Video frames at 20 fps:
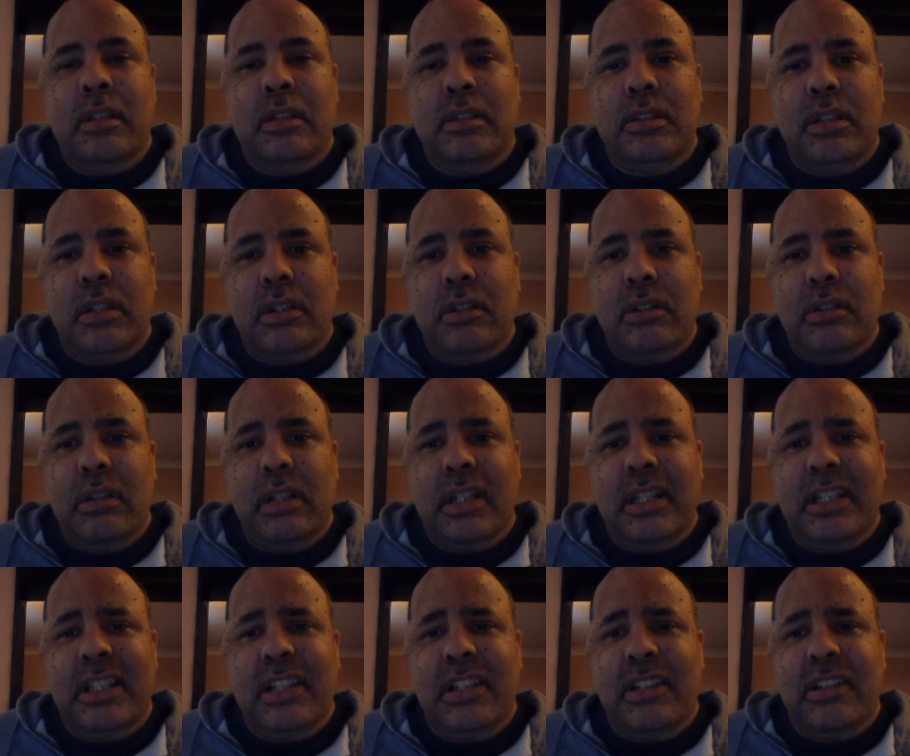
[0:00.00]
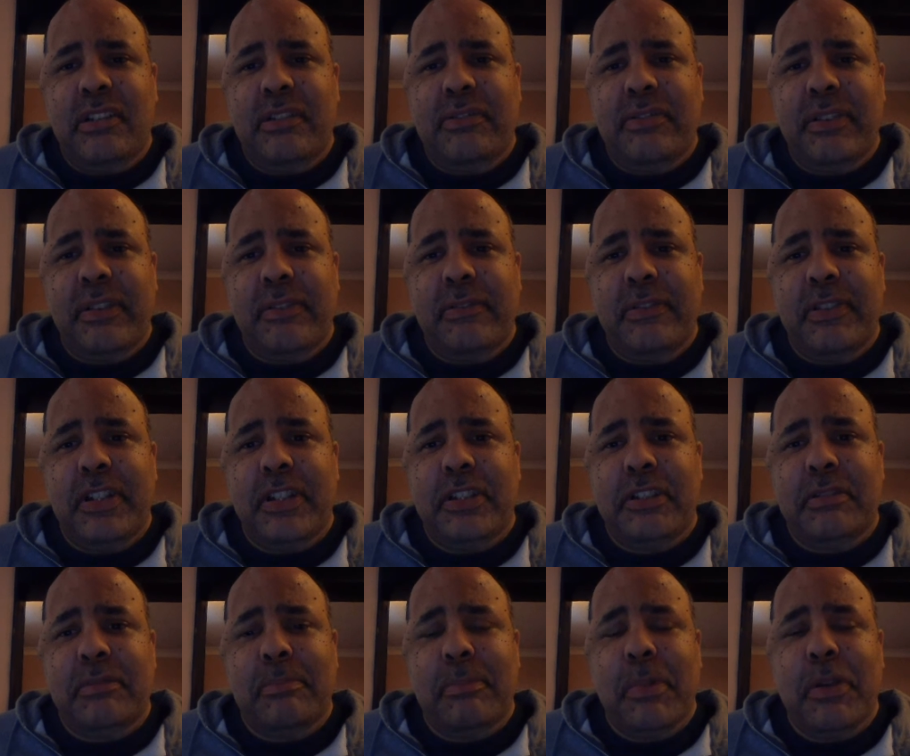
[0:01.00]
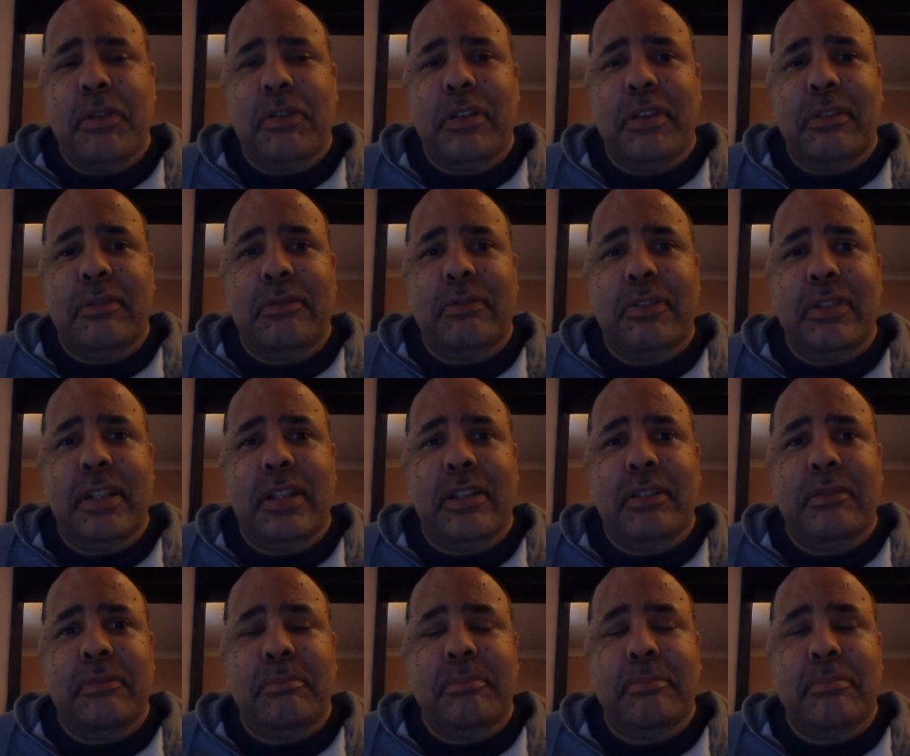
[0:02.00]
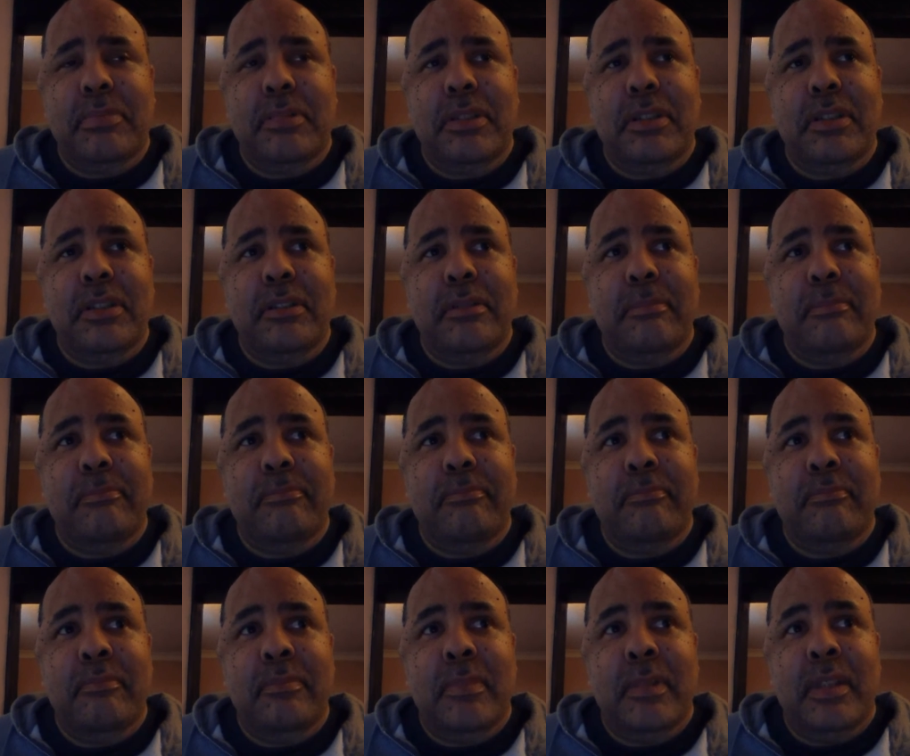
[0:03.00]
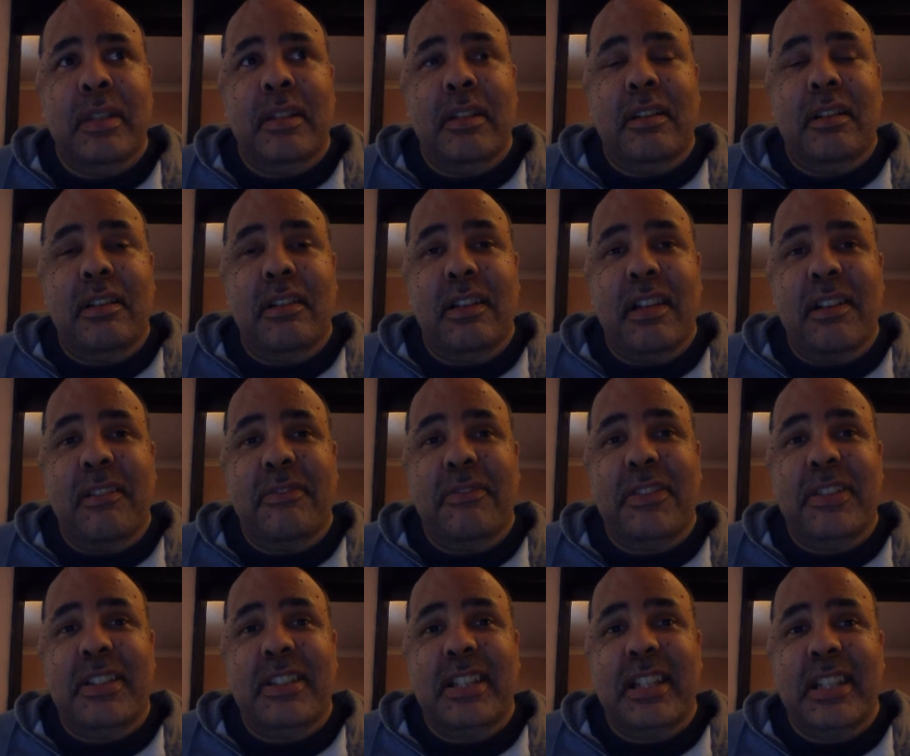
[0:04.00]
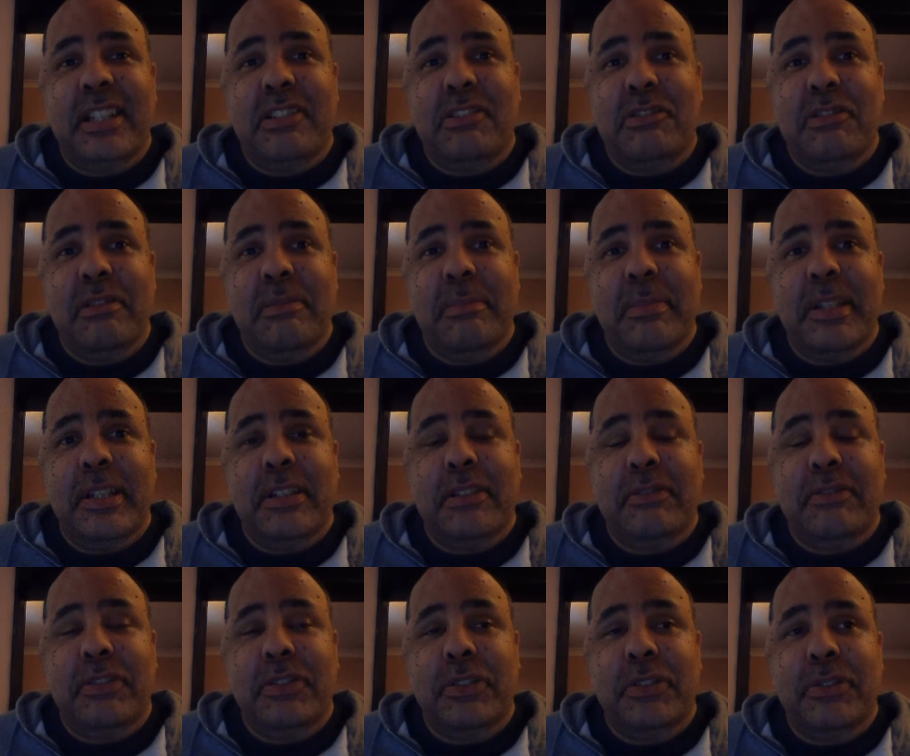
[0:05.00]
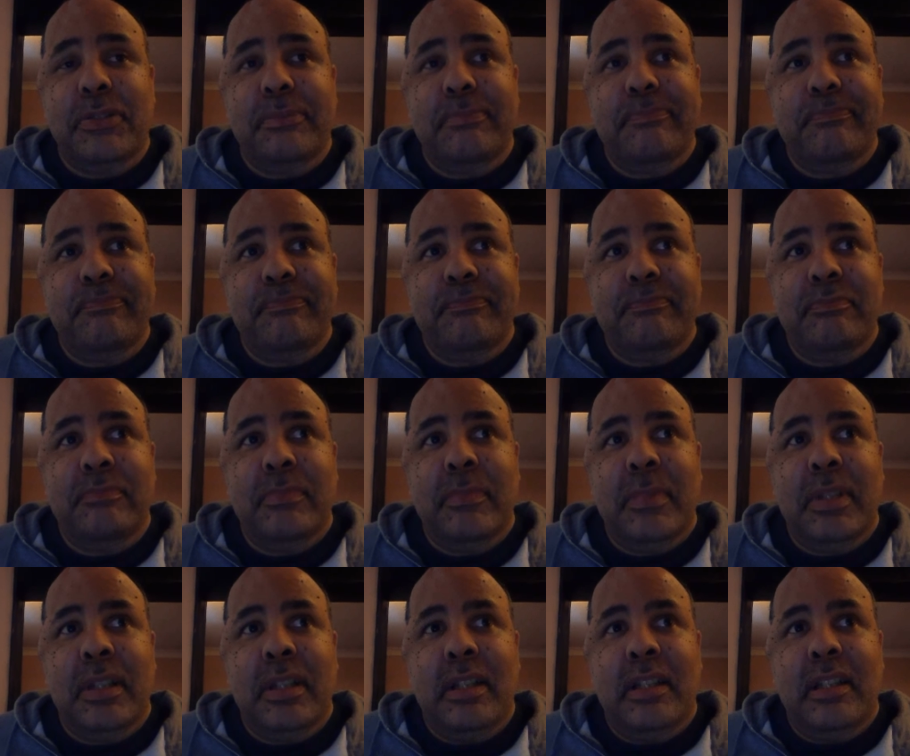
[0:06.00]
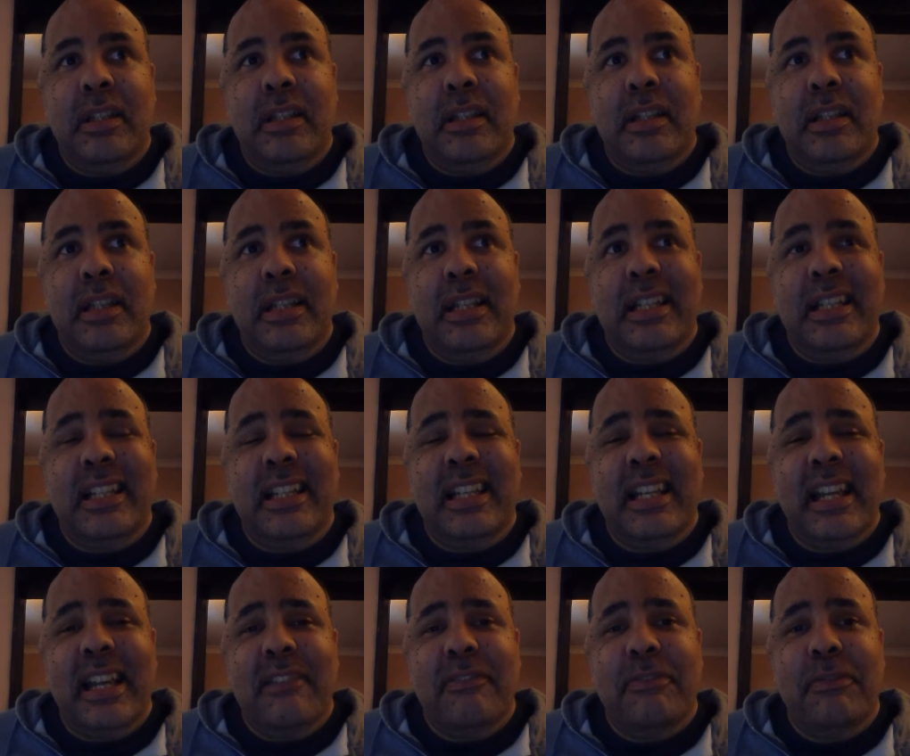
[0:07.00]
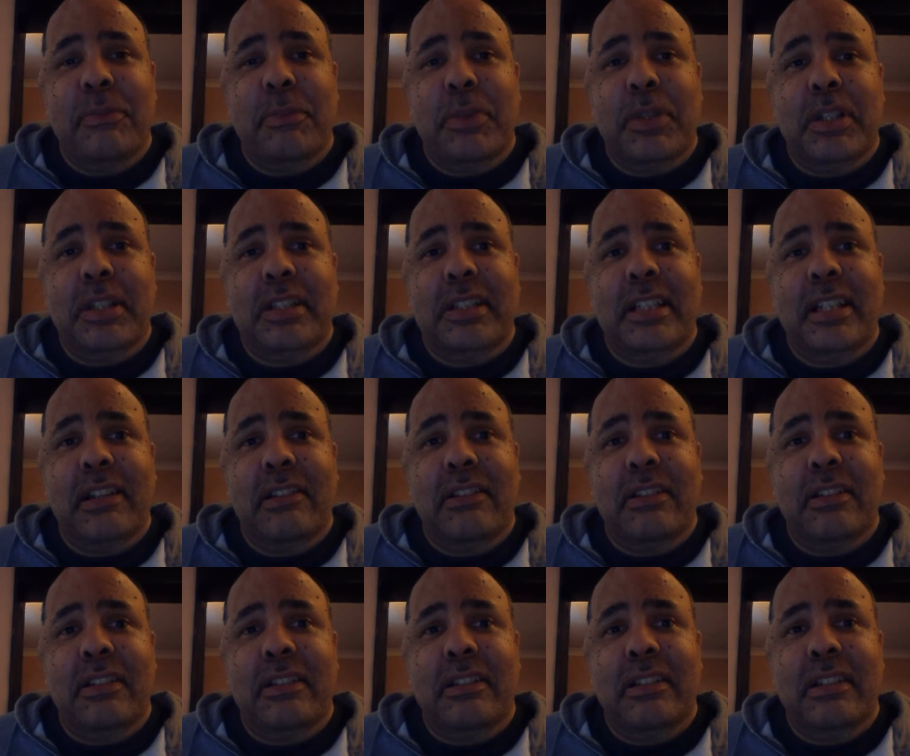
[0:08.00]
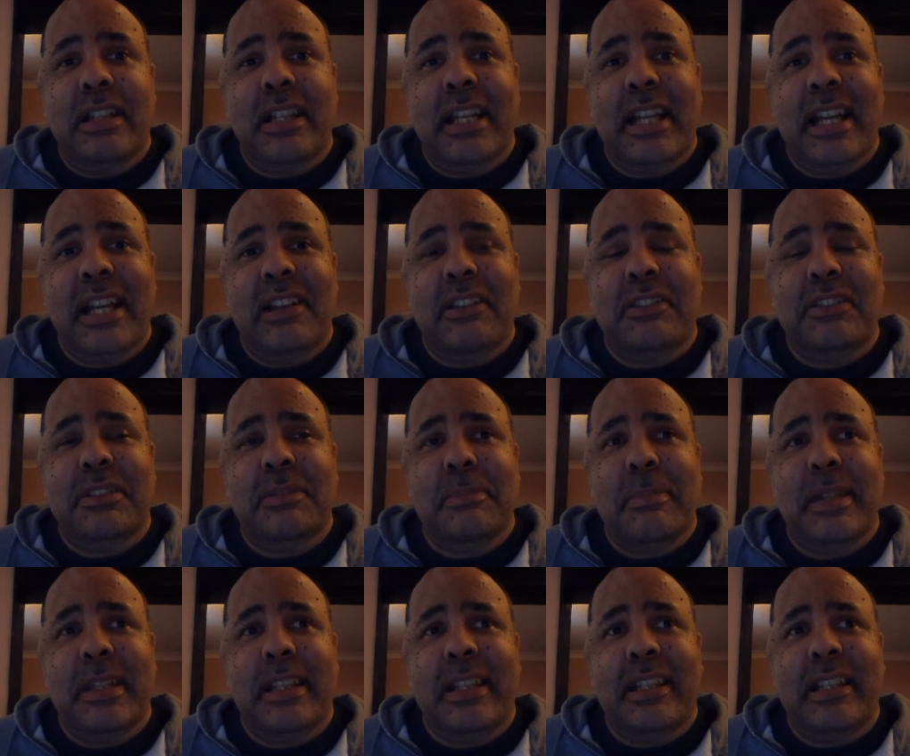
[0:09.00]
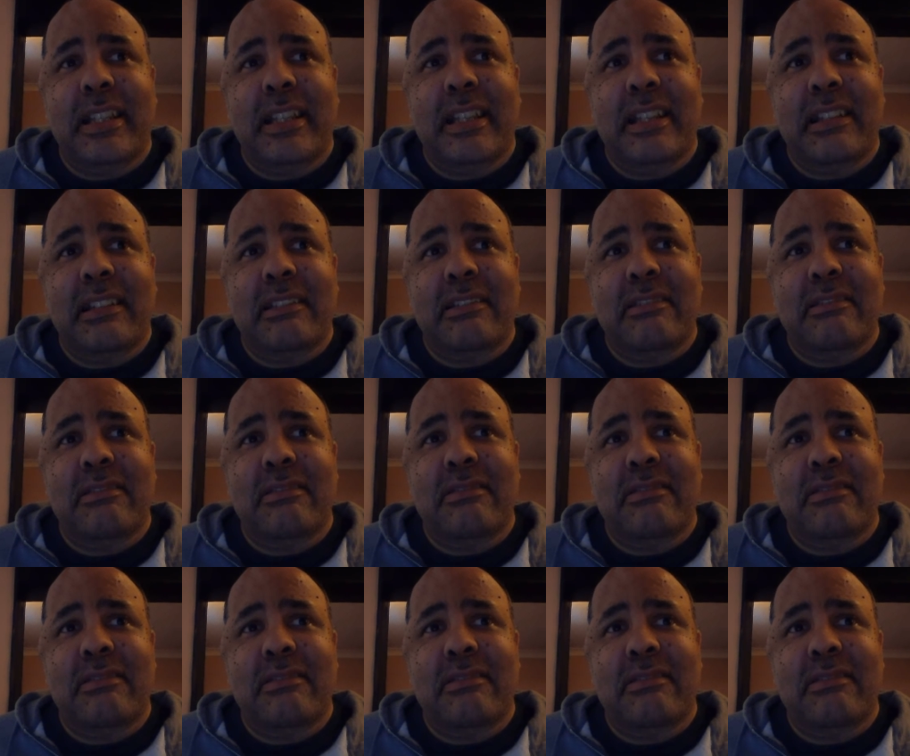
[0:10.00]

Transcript: So I don't know if I finish moaning for now, but life is extremely difficult, and I haven't worked out how to make it